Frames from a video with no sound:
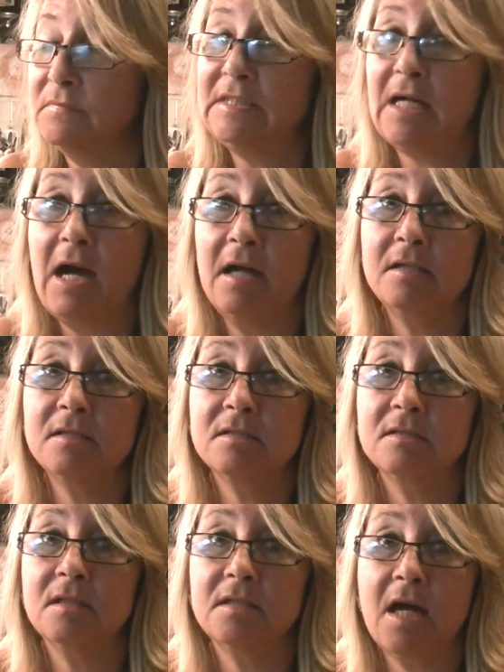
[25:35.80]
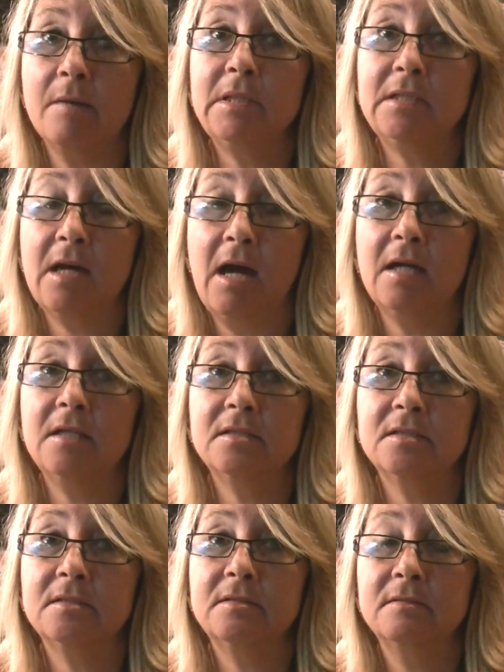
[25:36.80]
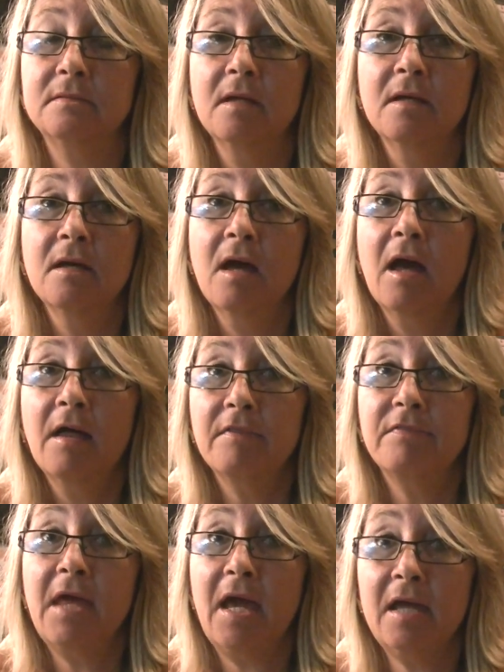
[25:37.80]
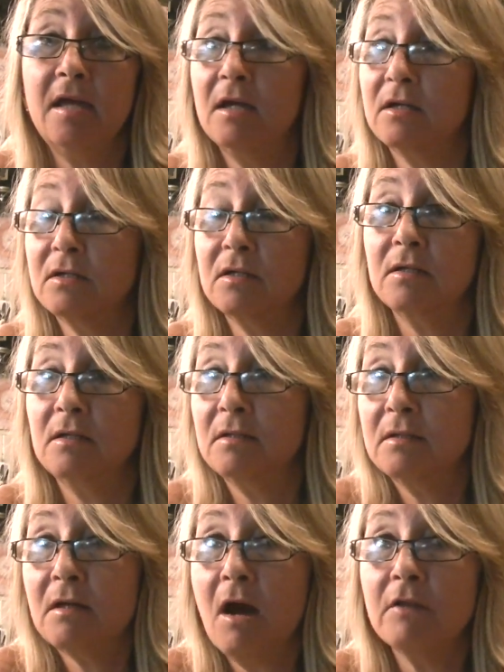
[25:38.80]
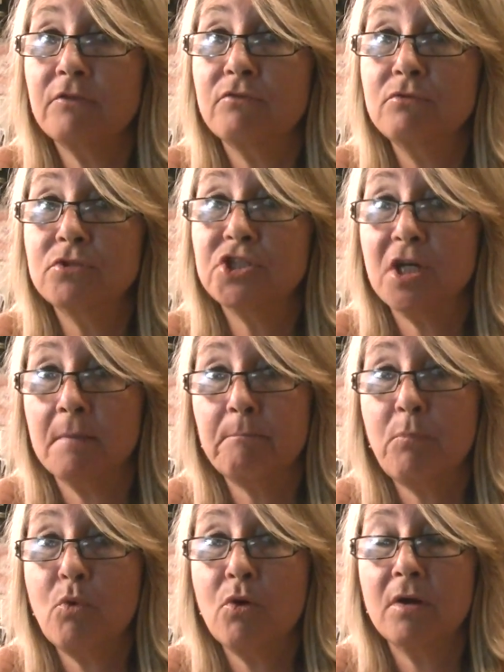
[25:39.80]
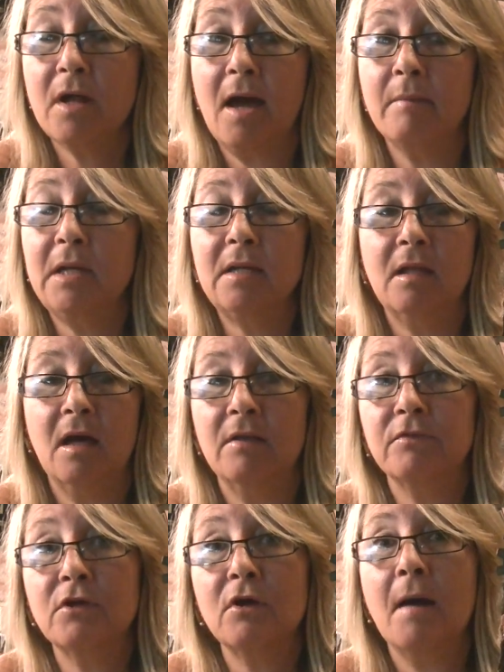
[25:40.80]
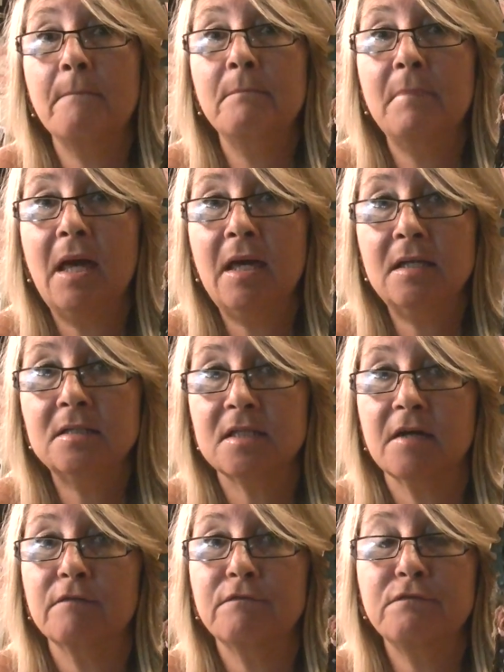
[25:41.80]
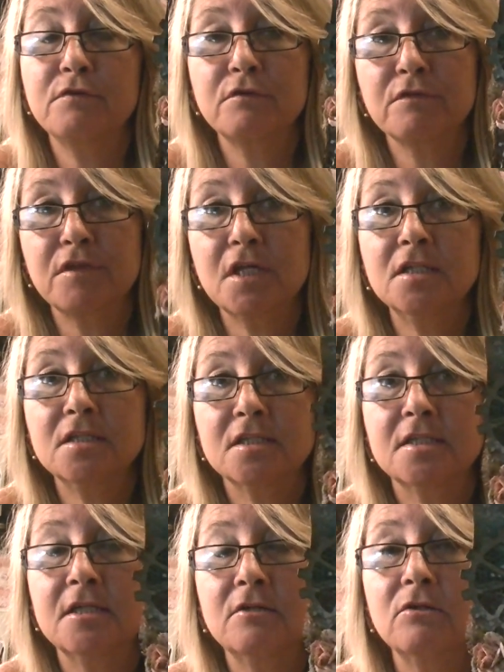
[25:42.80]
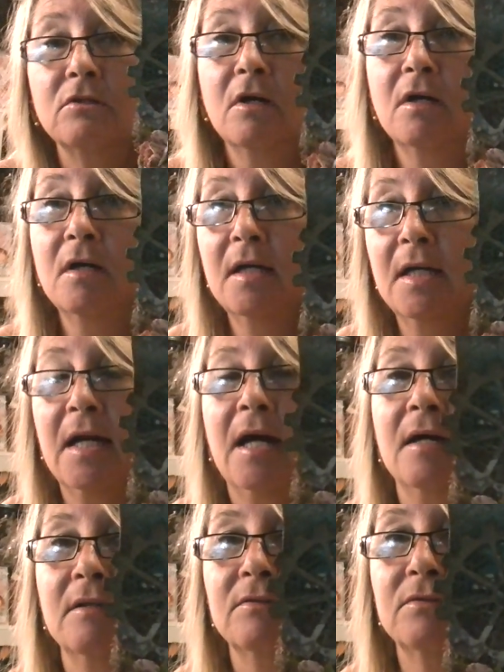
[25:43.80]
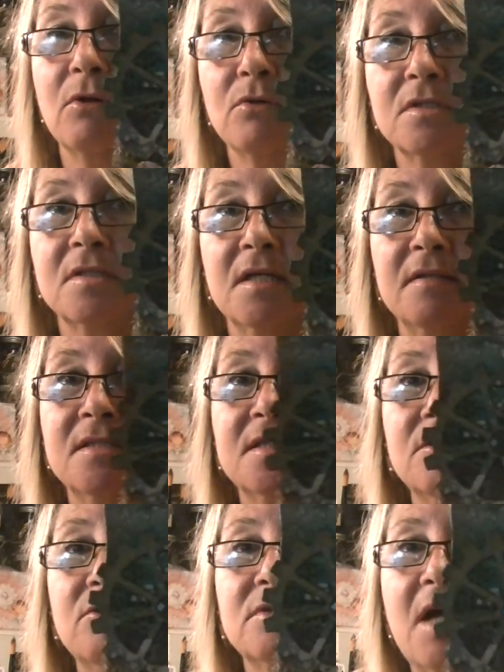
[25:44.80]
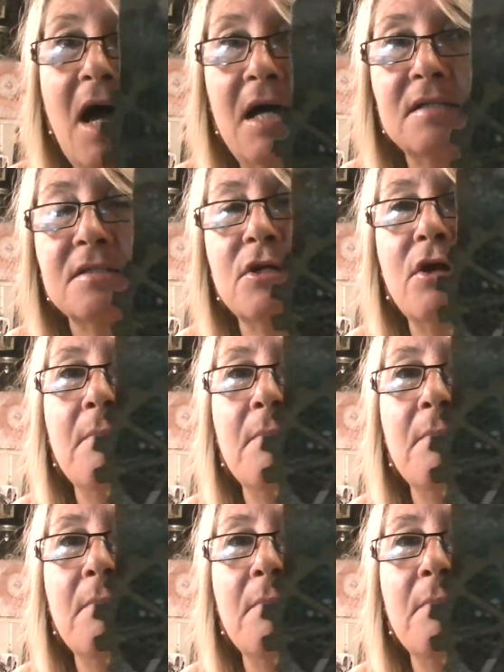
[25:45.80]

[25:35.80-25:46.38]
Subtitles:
dyes, the Diamond Dyes, they cut through chipboard. I mean, they're amazing. For thin steel, those thin steel dyes, they're